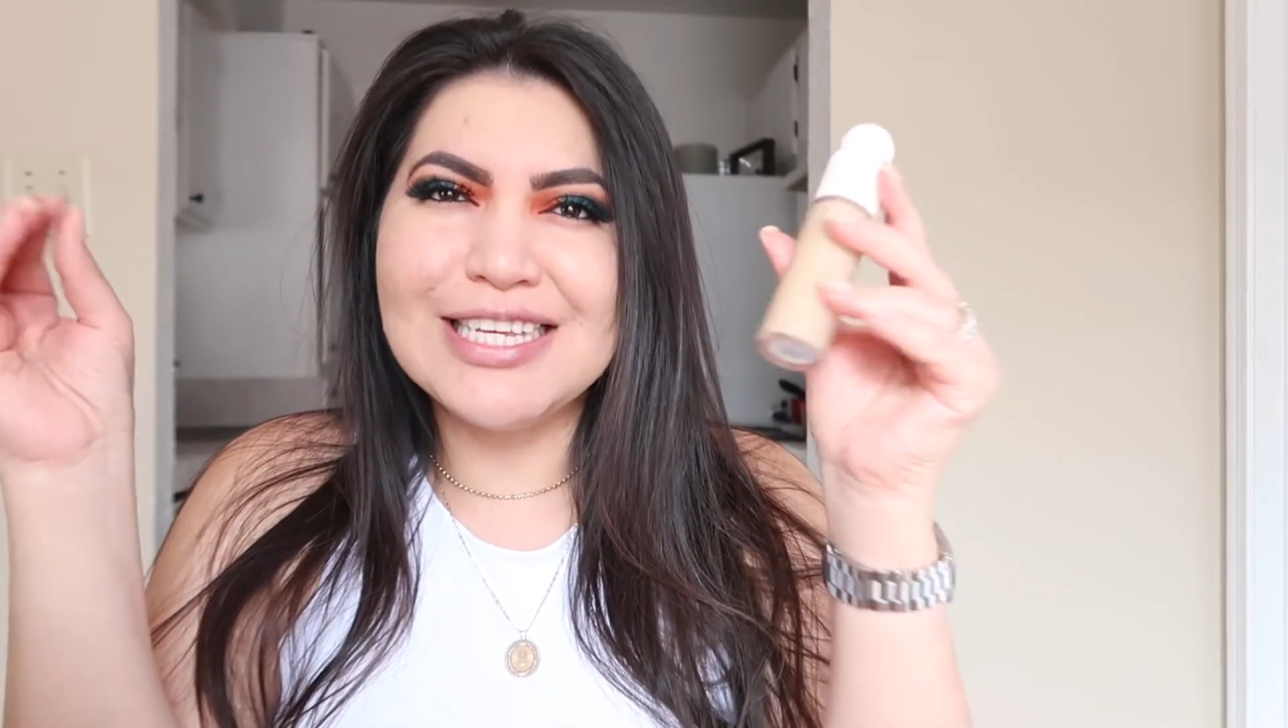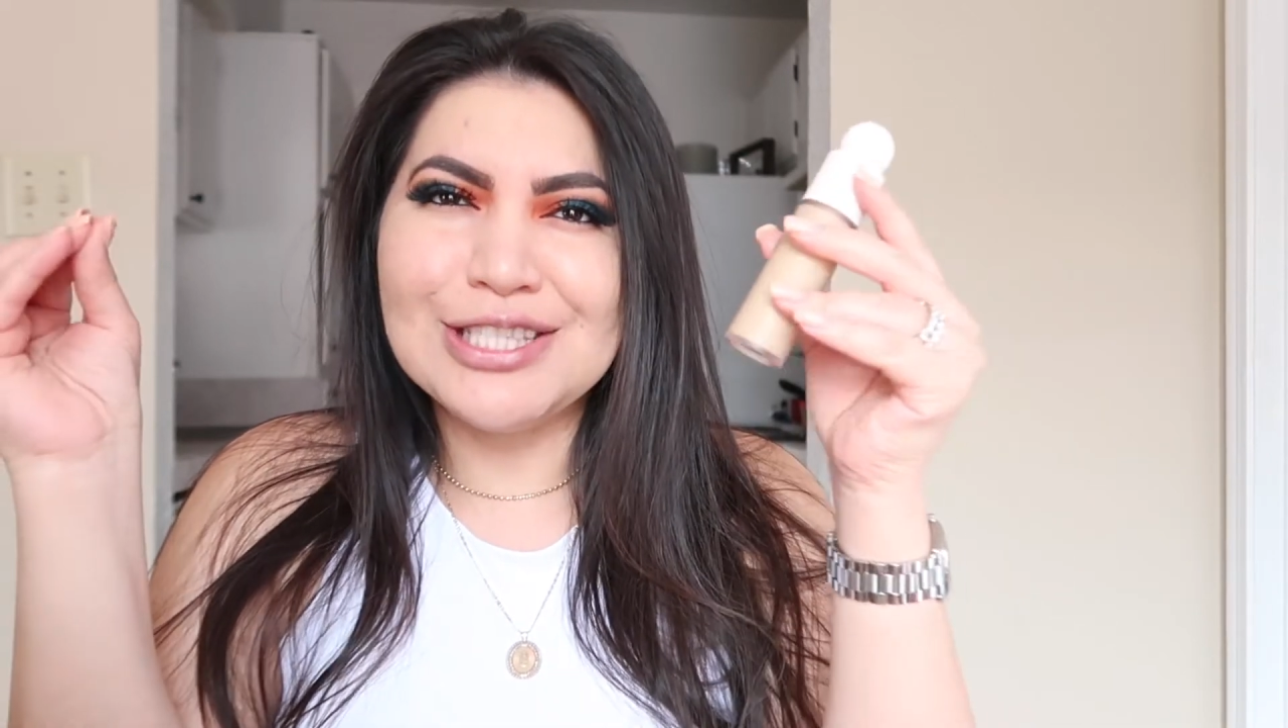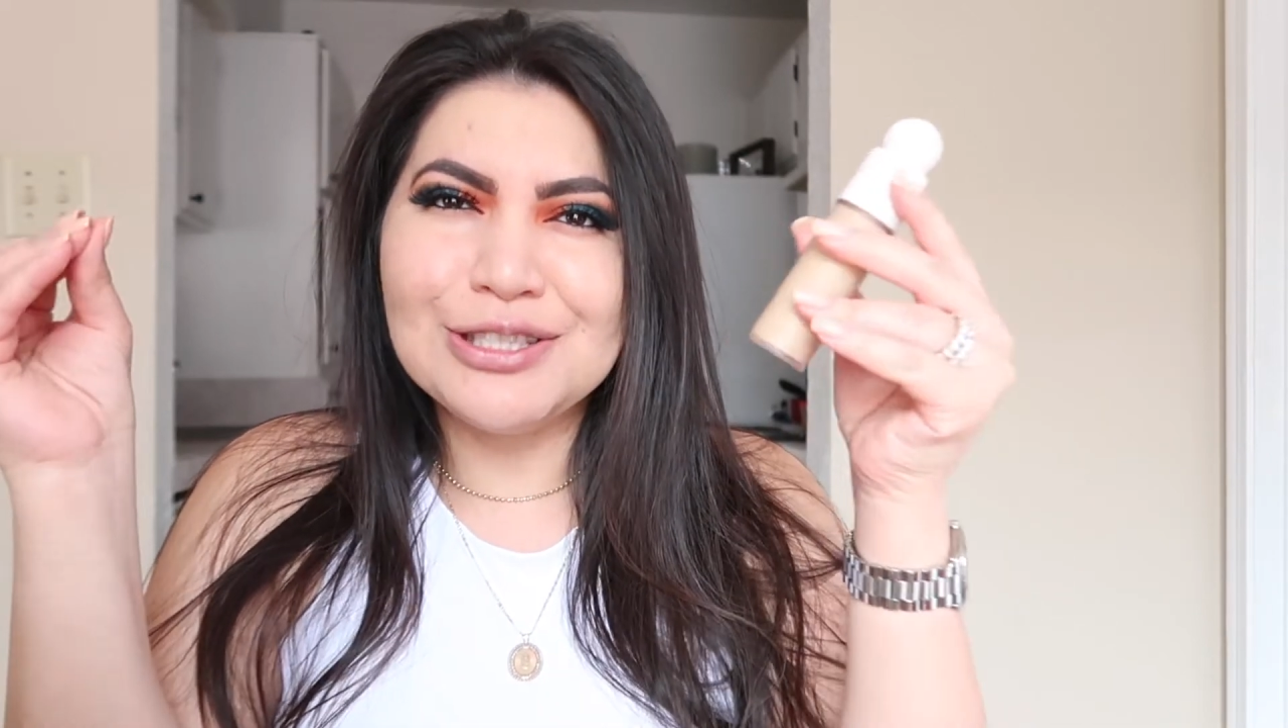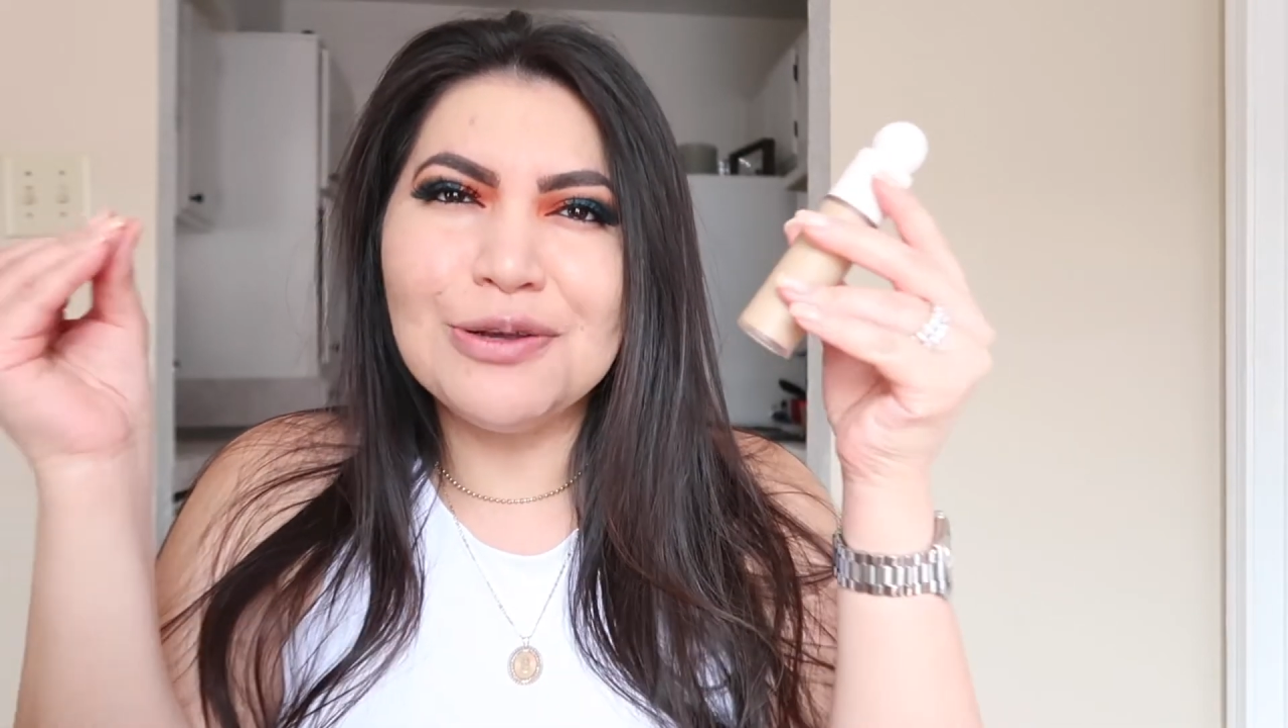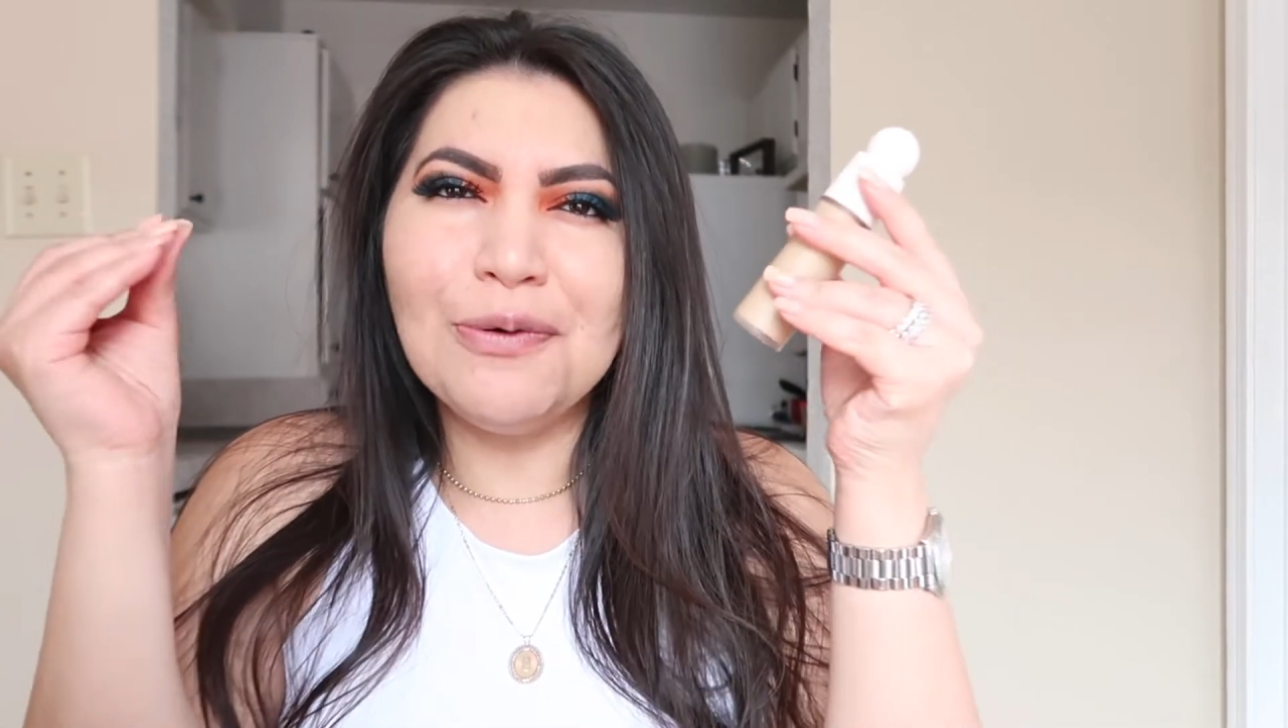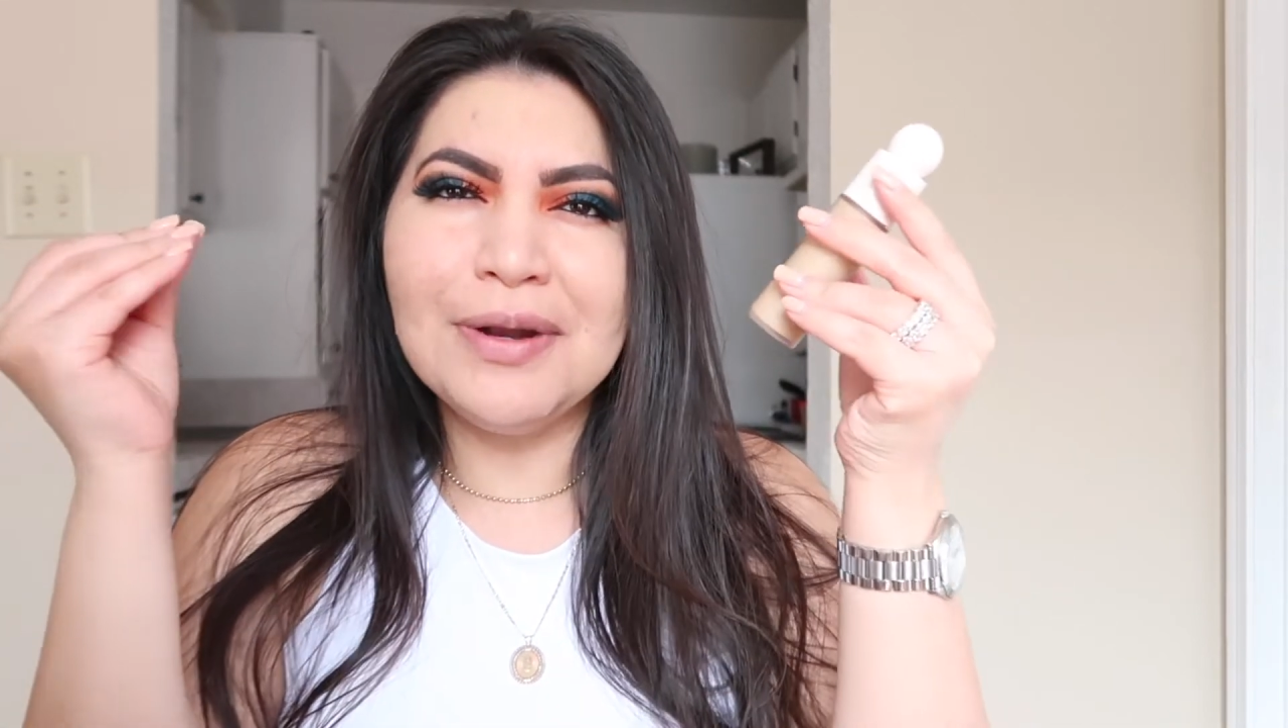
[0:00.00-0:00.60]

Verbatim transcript: it's so